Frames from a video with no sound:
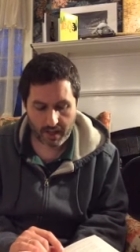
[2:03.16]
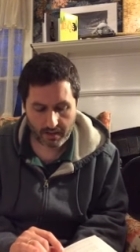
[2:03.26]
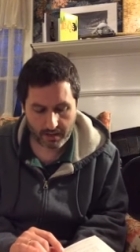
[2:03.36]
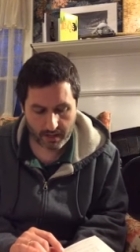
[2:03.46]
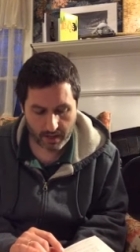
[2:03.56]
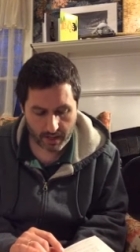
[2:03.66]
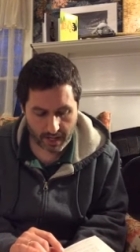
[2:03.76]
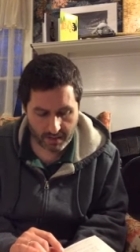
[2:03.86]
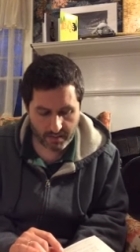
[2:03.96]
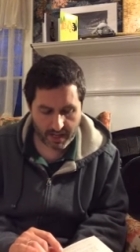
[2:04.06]
I've started
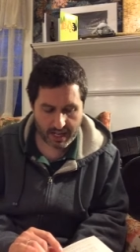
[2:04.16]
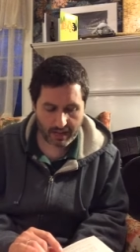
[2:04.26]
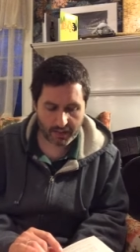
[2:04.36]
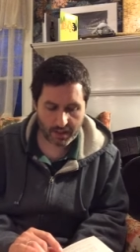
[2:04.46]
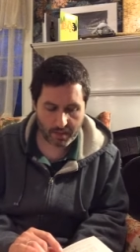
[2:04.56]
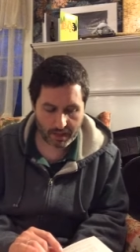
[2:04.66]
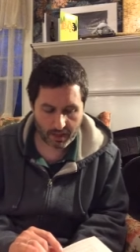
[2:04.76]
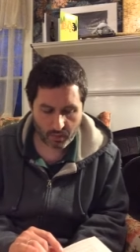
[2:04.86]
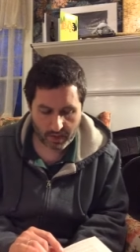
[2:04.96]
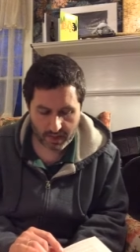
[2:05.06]
to have my doubts
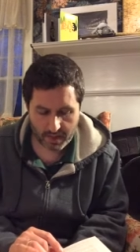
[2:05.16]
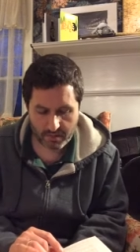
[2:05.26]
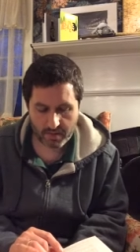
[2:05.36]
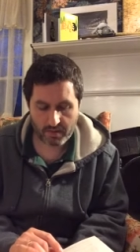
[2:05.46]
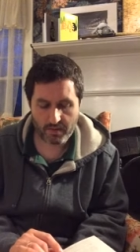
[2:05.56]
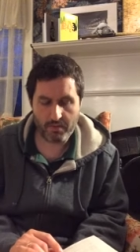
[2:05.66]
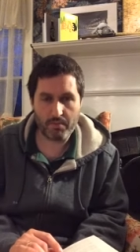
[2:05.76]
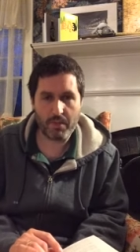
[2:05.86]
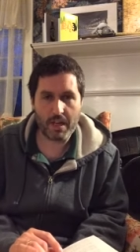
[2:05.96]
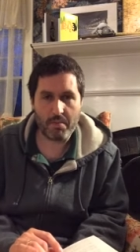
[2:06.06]
about the wisdom of
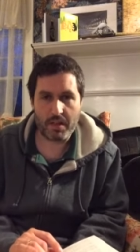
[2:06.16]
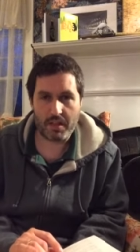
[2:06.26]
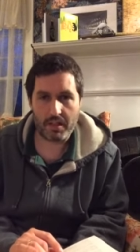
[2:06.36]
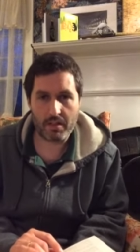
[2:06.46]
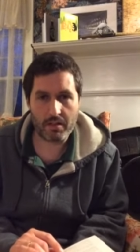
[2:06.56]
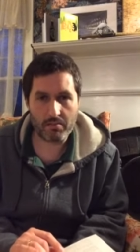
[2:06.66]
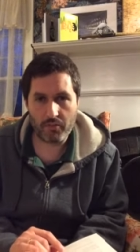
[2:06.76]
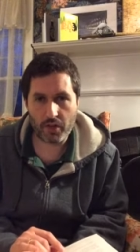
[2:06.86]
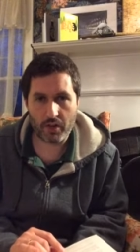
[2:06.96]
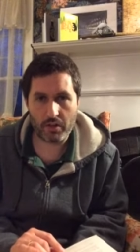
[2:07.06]
keeping this
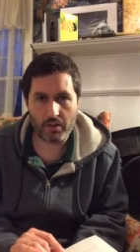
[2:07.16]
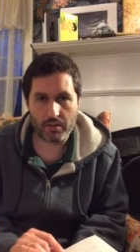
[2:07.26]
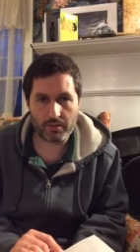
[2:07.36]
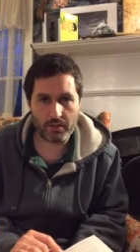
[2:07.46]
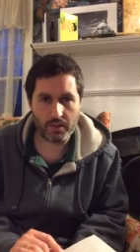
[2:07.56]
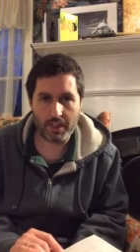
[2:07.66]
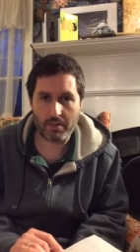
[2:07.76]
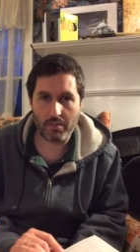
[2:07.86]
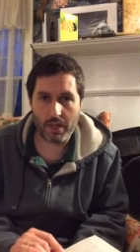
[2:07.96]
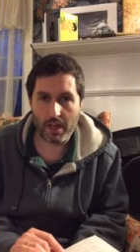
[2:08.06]
journal or this
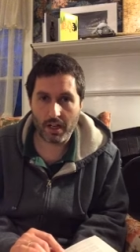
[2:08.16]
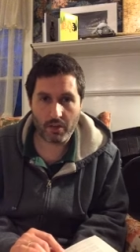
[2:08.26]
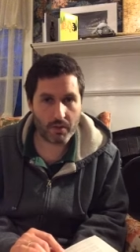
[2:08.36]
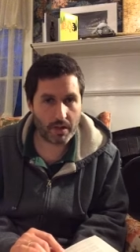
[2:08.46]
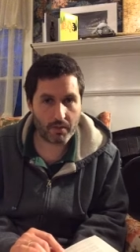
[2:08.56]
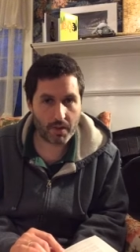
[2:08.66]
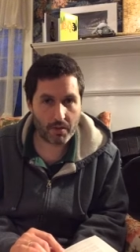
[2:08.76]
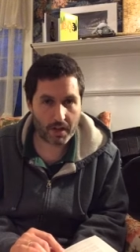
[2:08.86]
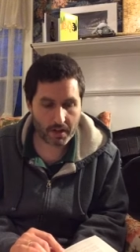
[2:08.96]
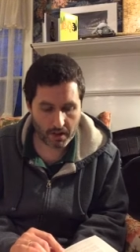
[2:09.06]
blog or whatever you
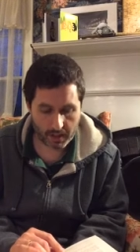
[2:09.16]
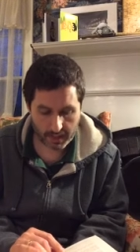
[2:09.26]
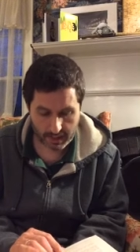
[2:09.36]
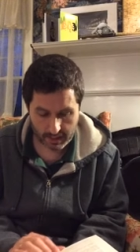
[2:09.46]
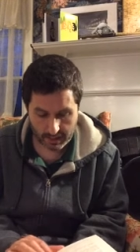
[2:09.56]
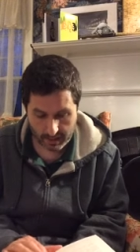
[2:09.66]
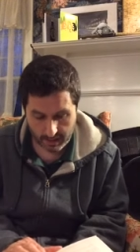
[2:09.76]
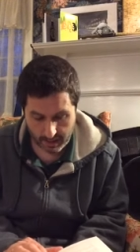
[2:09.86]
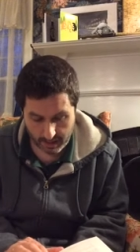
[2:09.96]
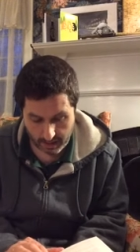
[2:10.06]
want to call
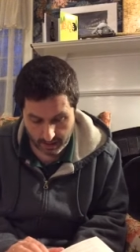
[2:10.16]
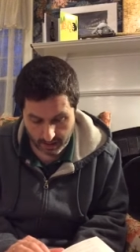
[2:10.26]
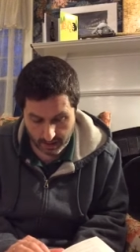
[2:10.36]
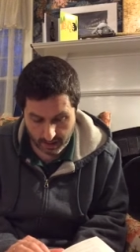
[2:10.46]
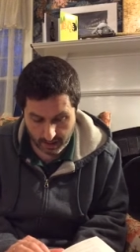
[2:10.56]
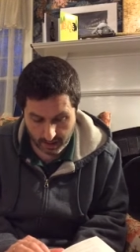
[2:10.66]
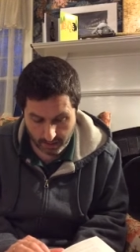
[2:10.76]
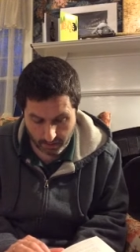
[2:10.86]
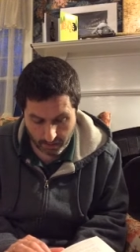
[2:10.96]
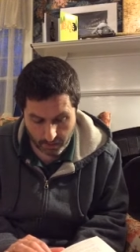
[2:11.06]
it. I
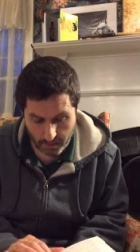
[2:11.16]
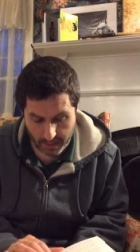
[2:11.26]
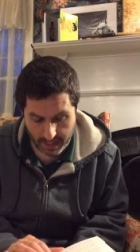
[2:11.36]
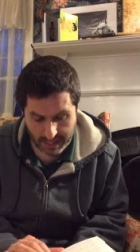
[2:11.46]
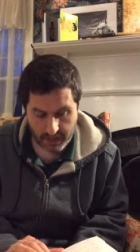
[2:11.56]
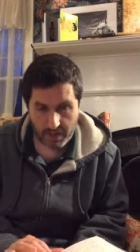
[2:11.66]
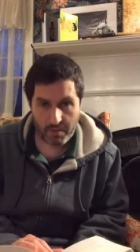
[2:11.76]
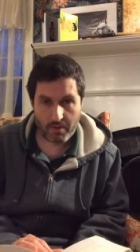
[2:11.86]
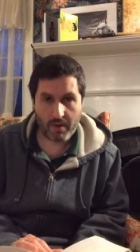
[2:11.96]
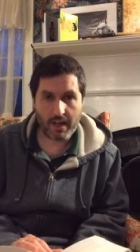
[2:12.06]
don't know who might actually
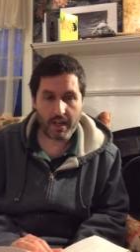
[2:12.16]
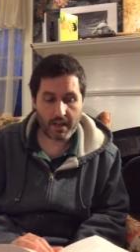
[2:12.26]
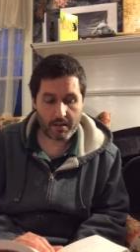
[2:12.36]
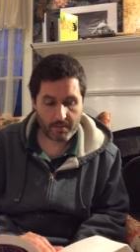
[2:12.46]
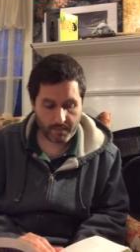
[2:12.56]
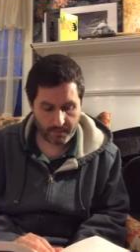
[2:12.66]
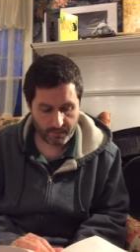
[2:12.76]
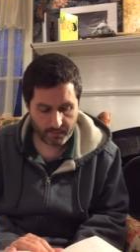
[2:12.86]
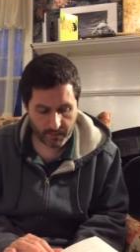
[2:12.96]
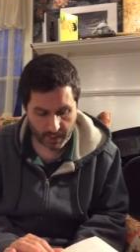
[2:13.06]
be reading it.
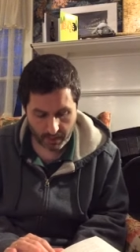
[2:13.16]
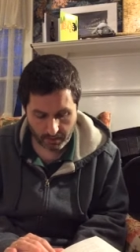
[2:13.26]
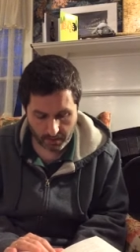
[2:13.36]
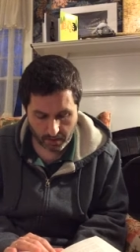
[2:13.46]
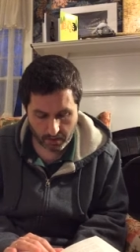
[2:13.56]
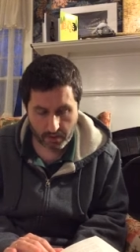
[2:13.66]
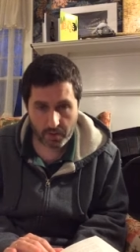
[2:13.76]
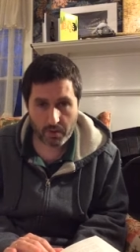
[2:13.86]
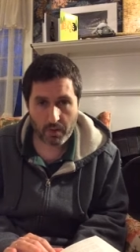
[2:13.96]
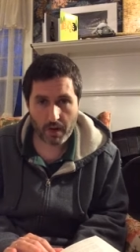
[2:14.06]
I don't know who
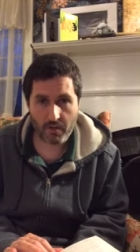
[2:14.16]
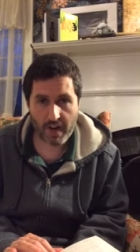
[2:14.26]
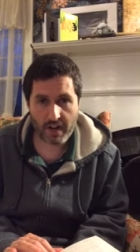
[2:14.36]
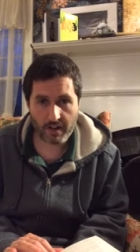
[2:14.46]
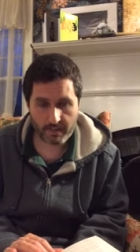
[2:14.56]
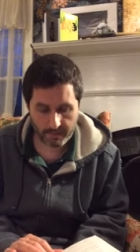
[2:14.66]
you are, reader.